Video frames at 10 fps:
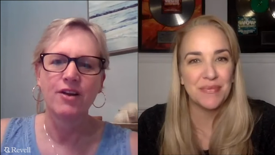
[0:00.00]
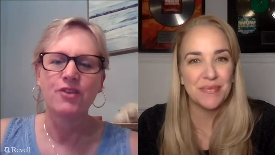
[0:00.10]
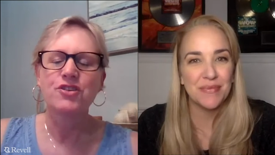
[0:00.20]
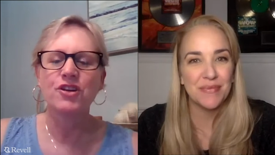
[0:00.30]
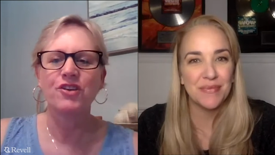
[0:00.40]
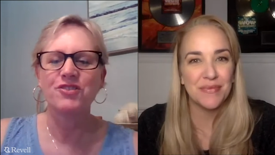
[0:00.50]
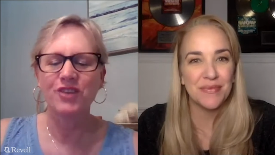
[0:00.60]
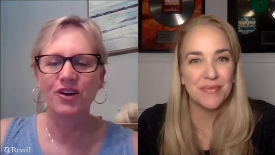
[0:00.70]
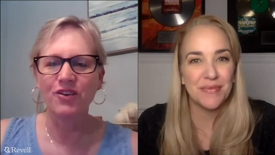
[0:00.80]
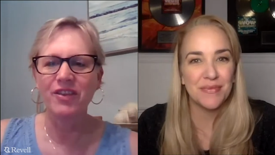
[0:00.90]
Speaker 1: Sure.
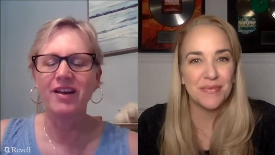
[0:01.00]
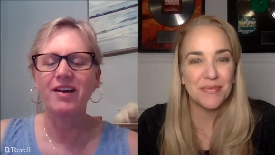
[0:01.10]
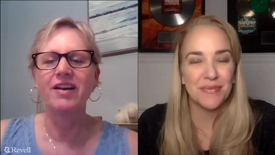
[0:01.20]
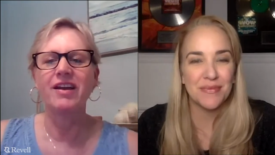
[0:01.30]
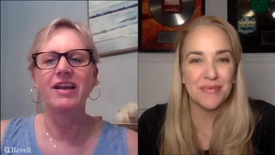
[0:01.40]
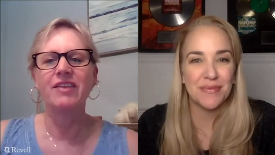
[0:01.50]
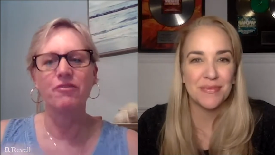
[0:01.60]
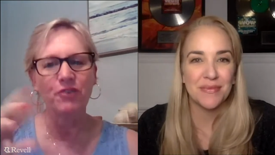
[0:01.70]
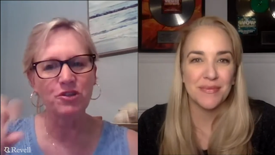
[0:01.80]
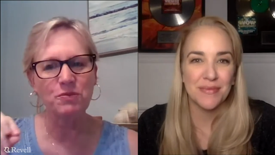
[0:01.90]
So the in the
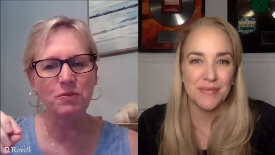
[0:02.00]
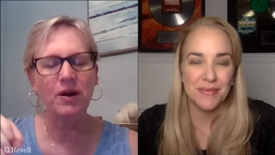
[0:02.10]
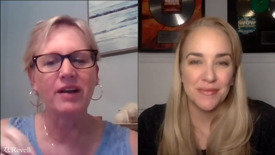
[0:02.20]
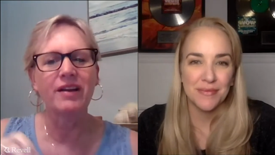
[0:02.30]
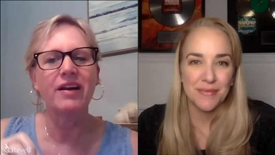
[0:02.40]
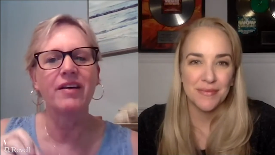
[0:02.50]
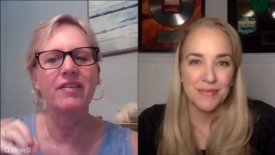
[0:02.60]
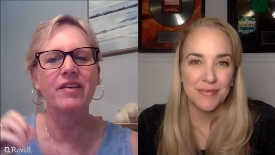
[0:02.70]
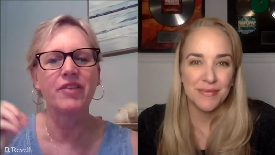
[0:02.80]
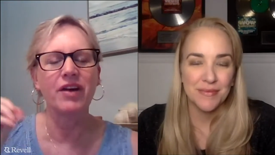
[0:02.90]
first book,
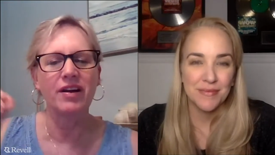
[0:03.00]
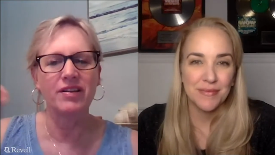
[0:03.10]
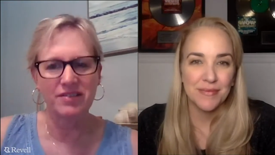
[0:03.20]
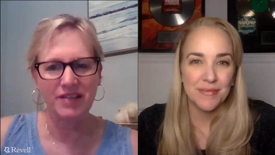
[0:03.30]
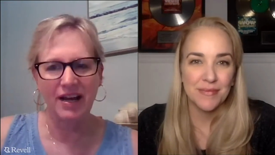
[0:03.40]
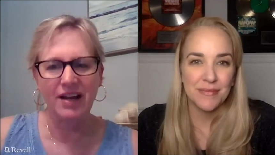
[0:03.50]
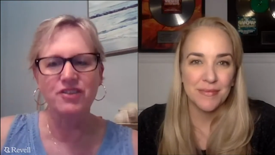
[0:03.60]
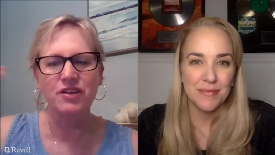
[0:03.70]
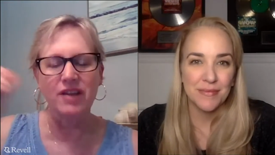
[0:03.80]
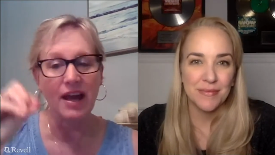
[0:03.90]
the
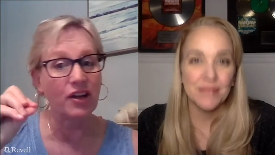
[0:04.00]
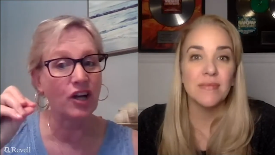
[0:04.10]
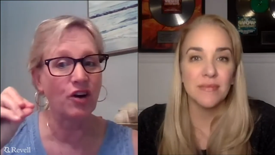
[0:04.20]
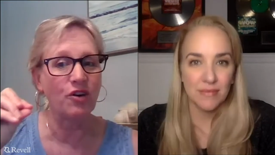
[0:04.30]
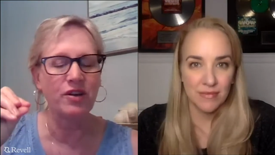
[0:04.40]
Dodge and Echo,